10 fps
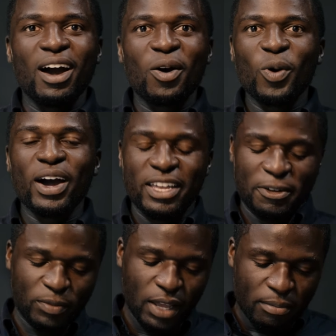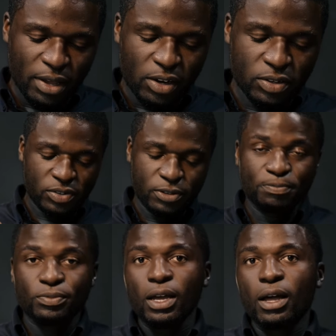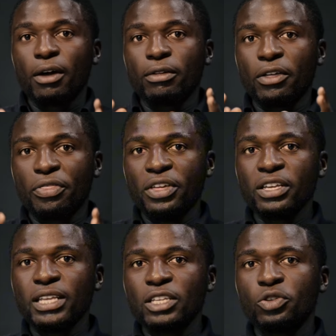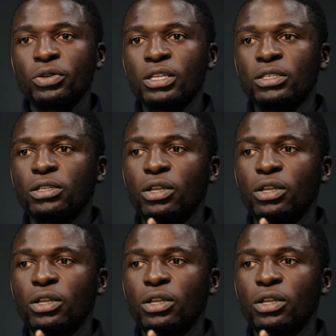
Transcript: Why? Because the things that you need